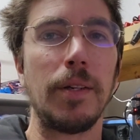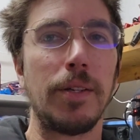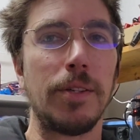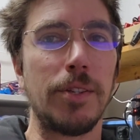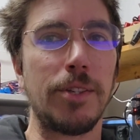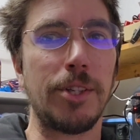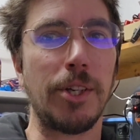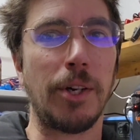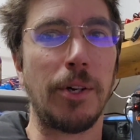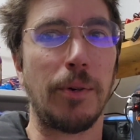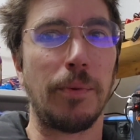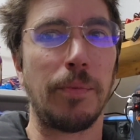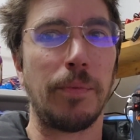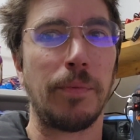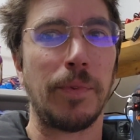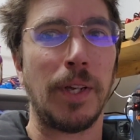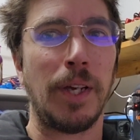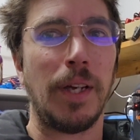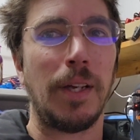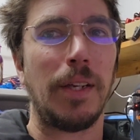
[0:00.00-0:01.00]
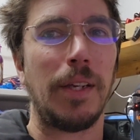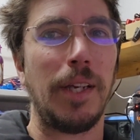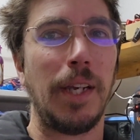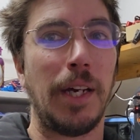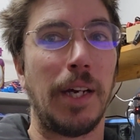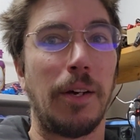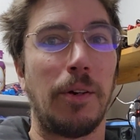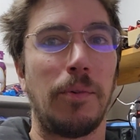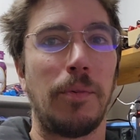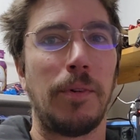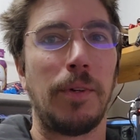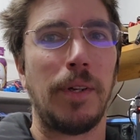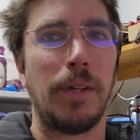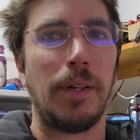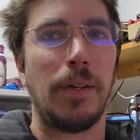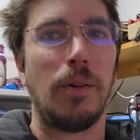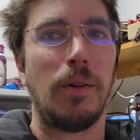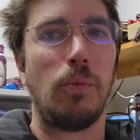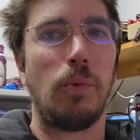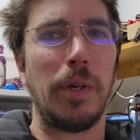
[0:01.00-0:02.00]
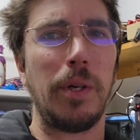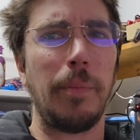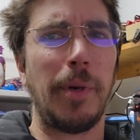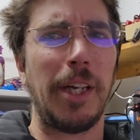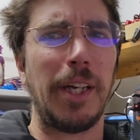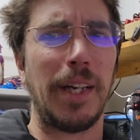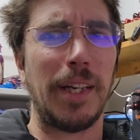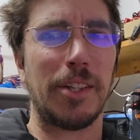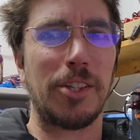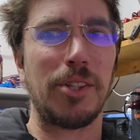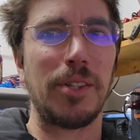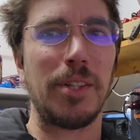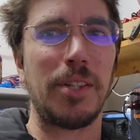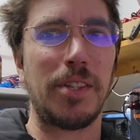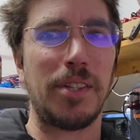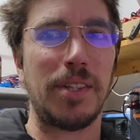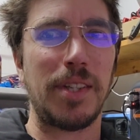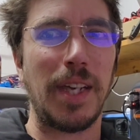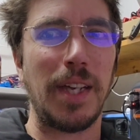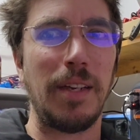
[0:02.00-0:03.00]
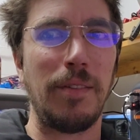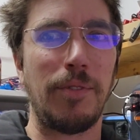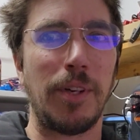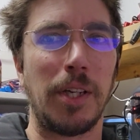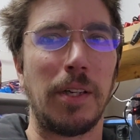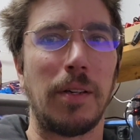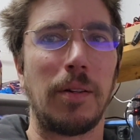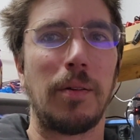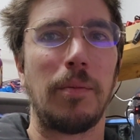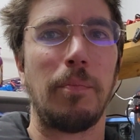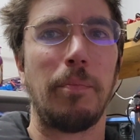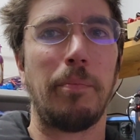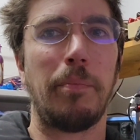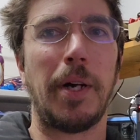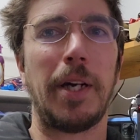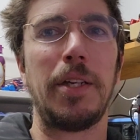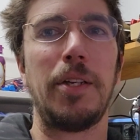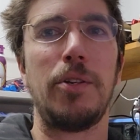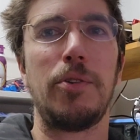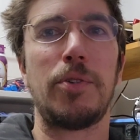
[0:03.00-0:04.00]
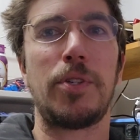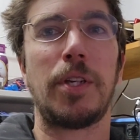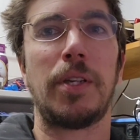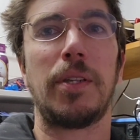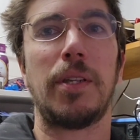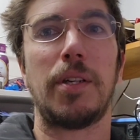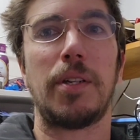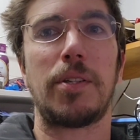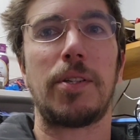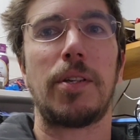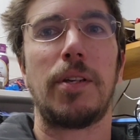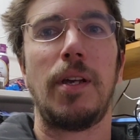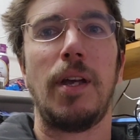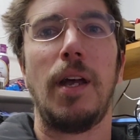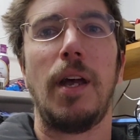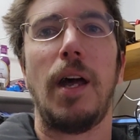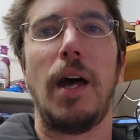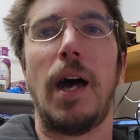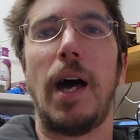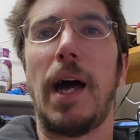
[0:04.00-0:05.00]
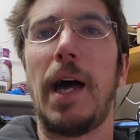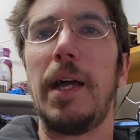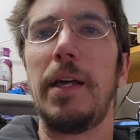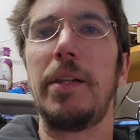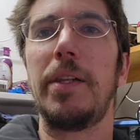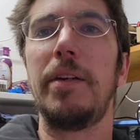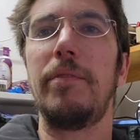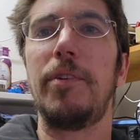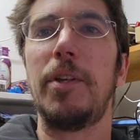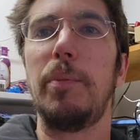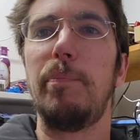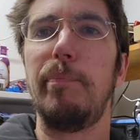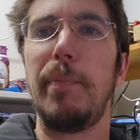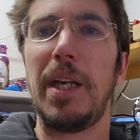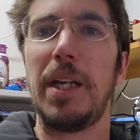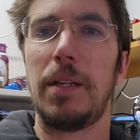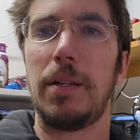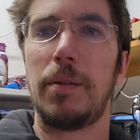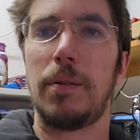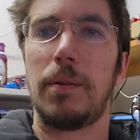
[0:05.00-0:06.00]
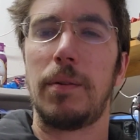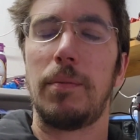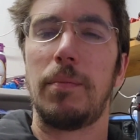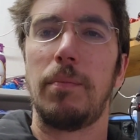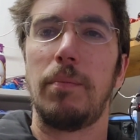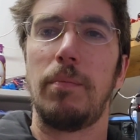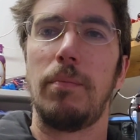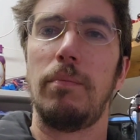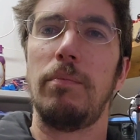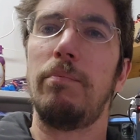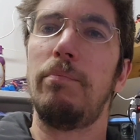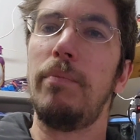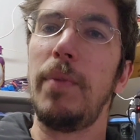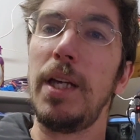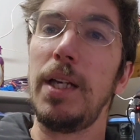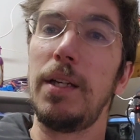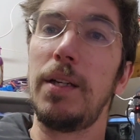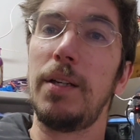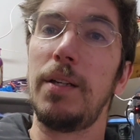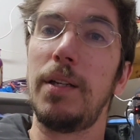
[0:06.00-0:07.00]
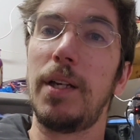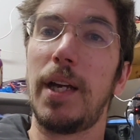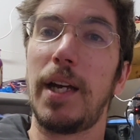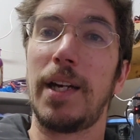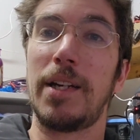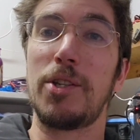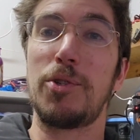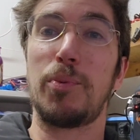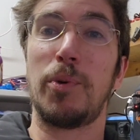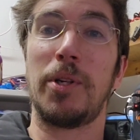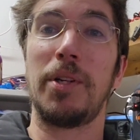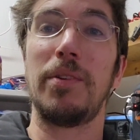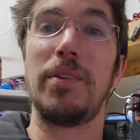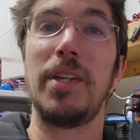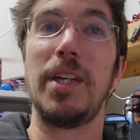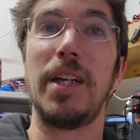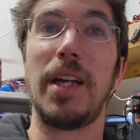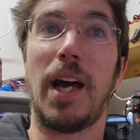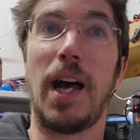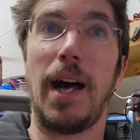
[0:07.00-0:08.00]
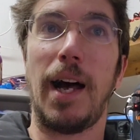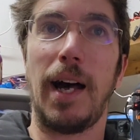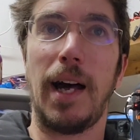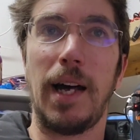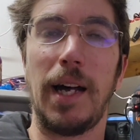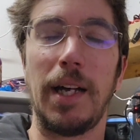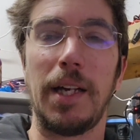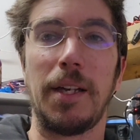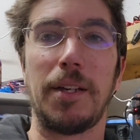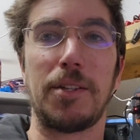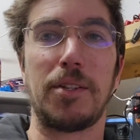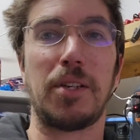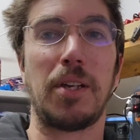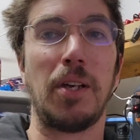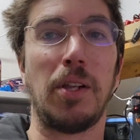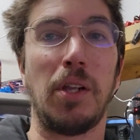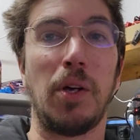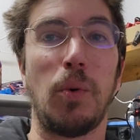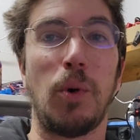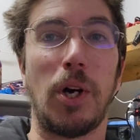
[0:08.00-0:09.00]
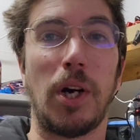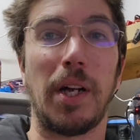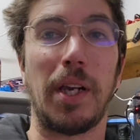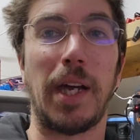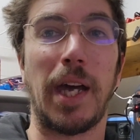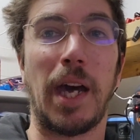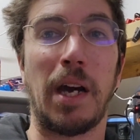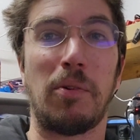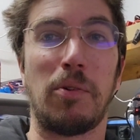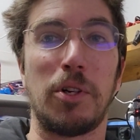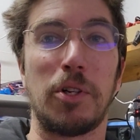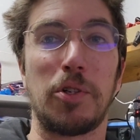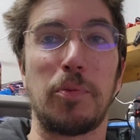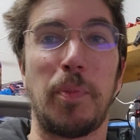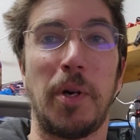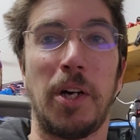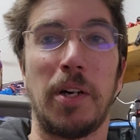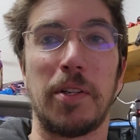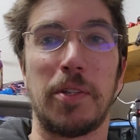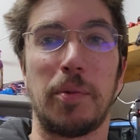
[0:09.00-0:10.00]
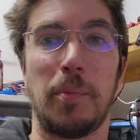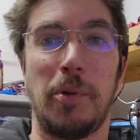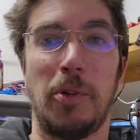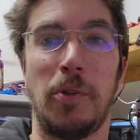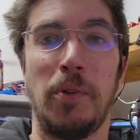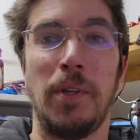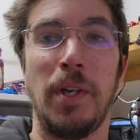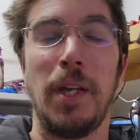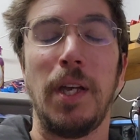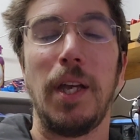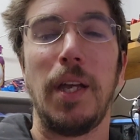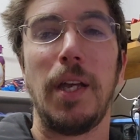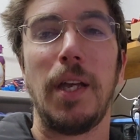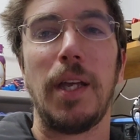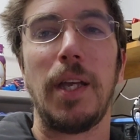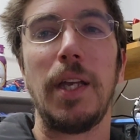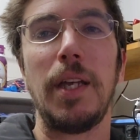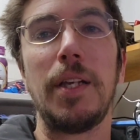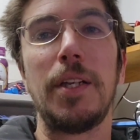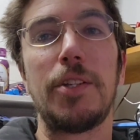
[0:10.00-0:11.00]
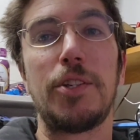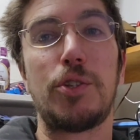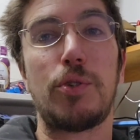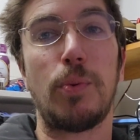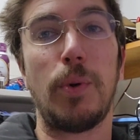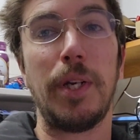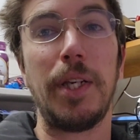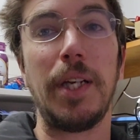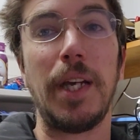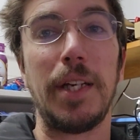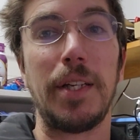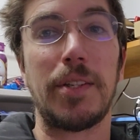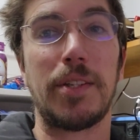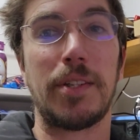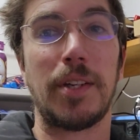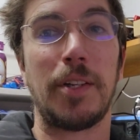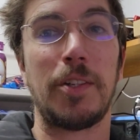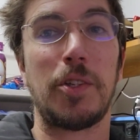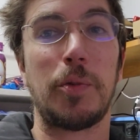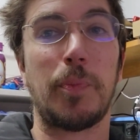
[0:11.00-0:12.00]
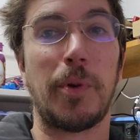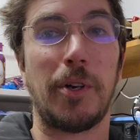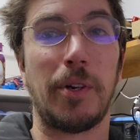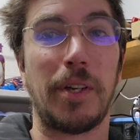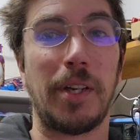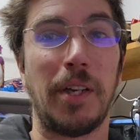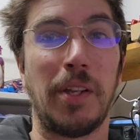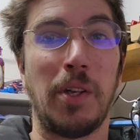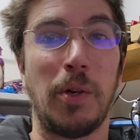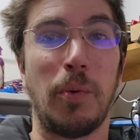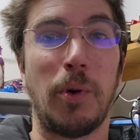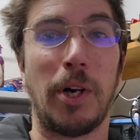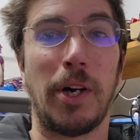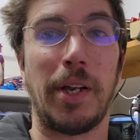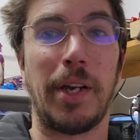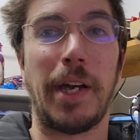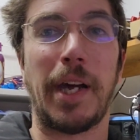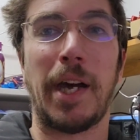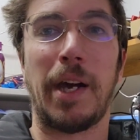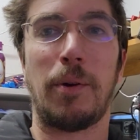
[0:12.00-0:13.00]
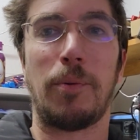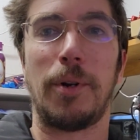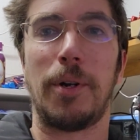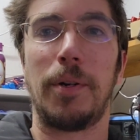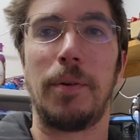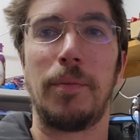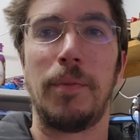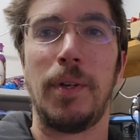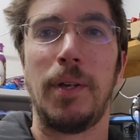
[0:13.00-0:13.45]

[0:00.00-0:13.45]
So now, what am I actually saving by using this? I live in Maine. Maine has one of the highest kilowatt hours possible. It is 28 cents per kilowatt hour.